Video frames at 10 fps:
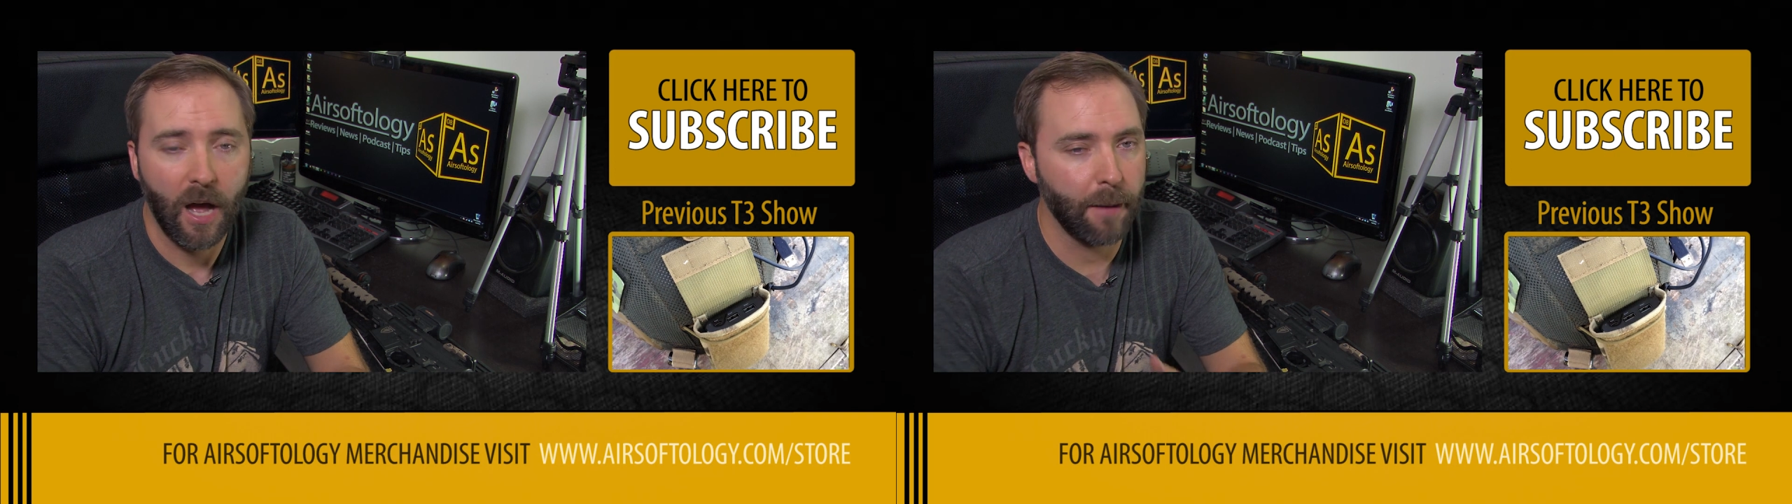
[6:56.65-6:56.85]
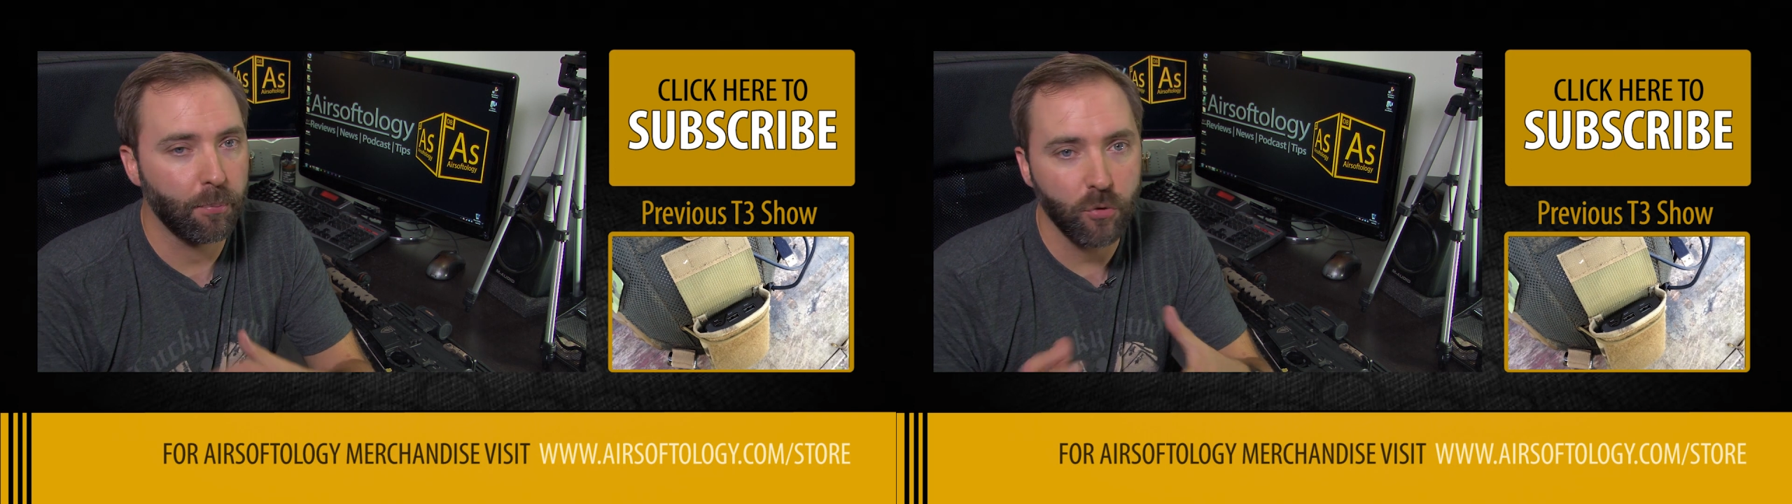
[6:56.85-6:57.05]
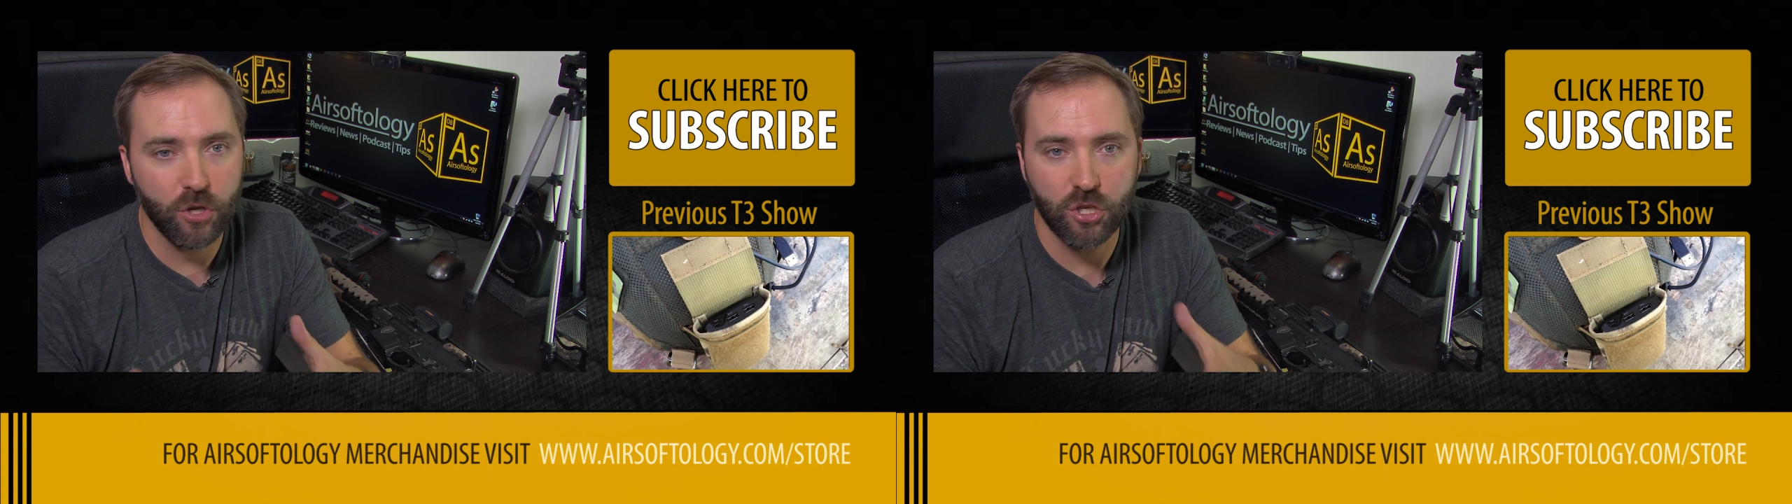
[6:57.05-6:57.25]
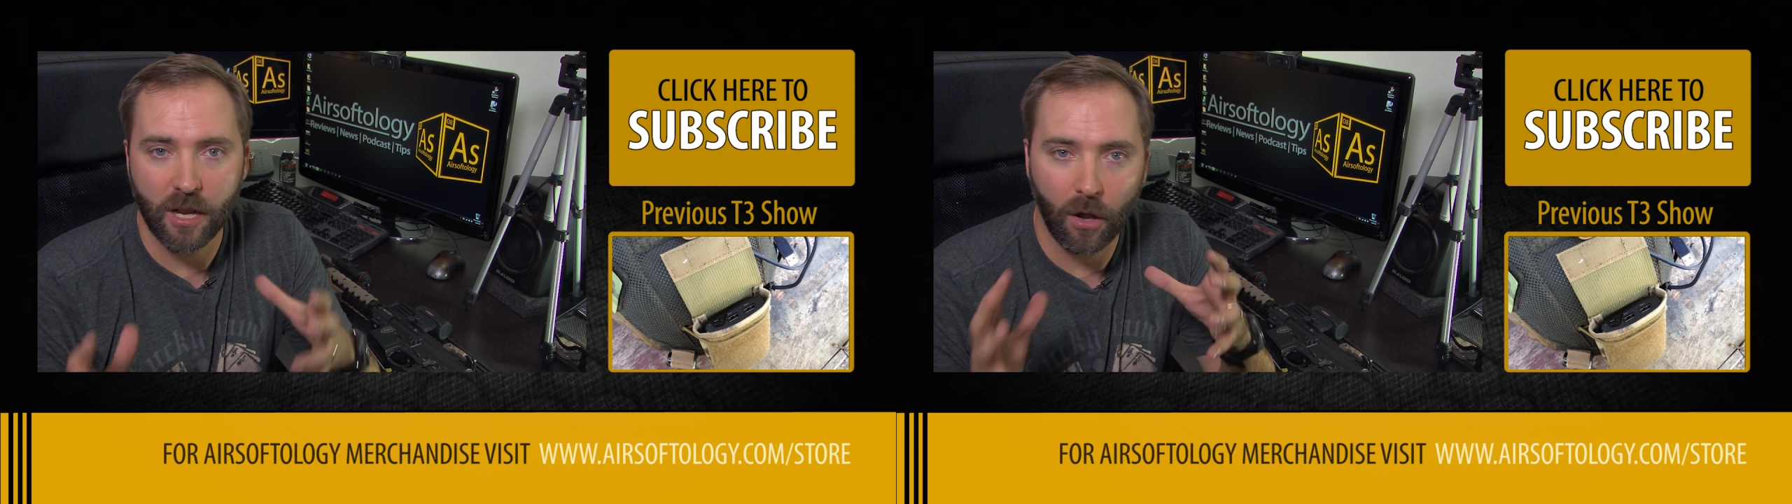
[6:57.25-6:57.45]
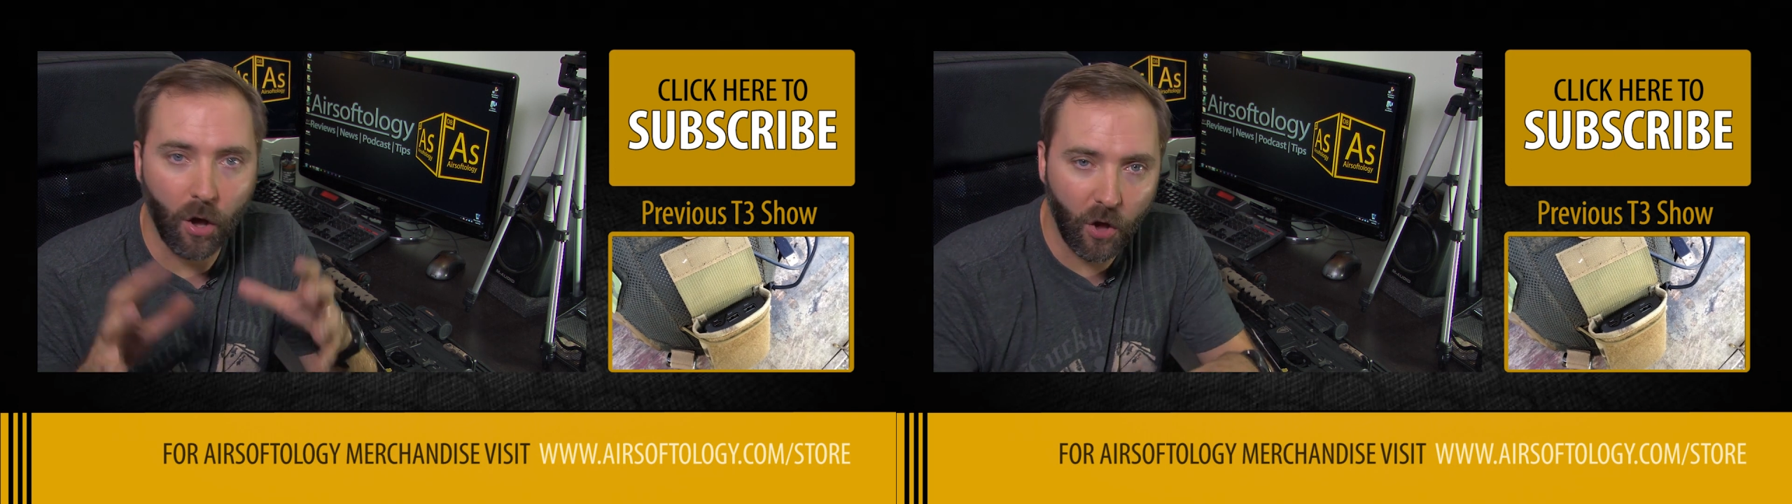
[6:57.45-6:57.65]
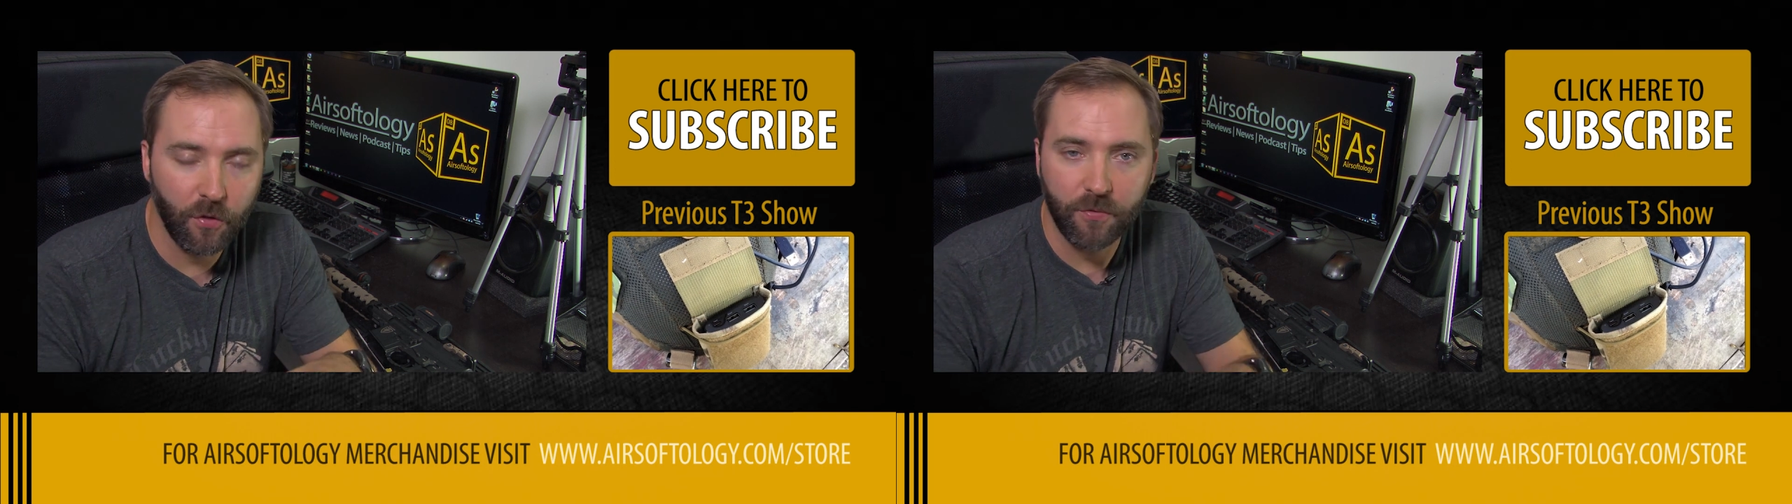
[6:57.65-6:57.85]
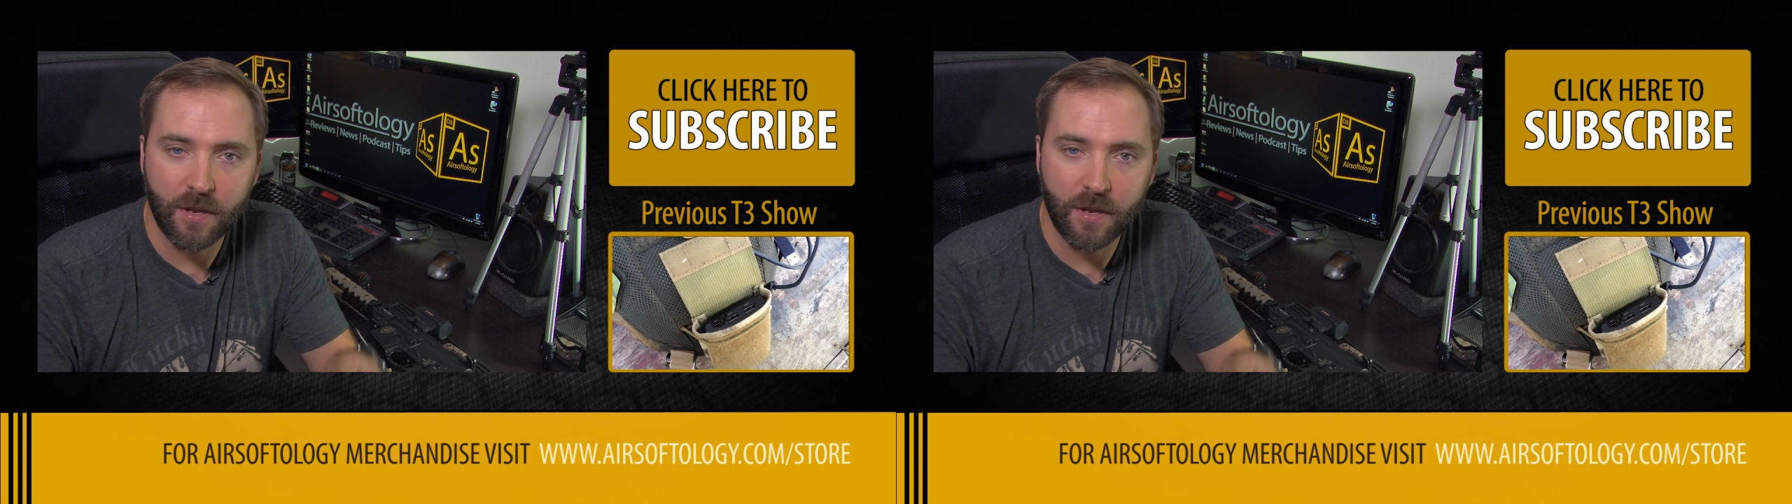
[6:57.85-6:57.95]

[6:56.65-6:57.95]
I appreciate all all the